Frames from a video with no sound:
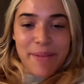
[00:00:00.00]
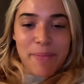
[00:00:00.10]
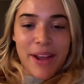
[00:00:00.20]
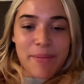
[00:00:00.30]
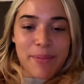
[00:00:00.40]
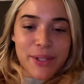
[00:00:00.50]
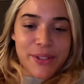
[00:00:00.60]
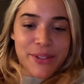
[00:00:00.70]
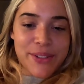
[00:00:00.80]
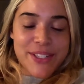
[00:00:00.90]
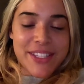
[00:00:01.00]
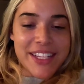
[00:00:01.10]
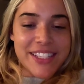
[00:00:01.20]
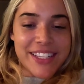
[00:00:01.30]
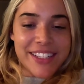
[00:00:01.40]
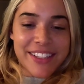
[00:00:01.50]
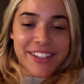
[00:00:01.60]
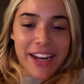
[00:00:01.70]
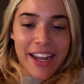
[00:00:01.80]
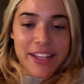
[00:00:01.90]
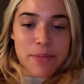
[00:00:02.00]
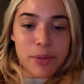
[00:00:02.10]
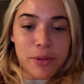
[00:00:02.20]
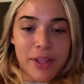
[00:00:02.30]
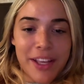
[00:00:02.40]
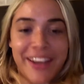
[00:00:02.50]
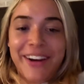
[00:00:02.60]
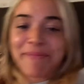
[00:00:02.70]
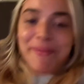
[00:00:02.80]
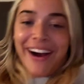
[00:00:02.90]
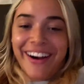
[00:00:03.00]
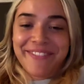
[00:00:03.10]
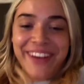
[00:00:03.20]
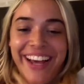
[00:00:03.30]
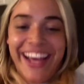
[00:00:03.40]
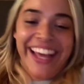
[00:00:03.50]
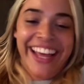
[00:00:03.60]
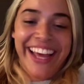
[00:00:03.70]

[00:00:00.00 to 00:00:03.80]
In my blues. That's nice. Blue like your mom.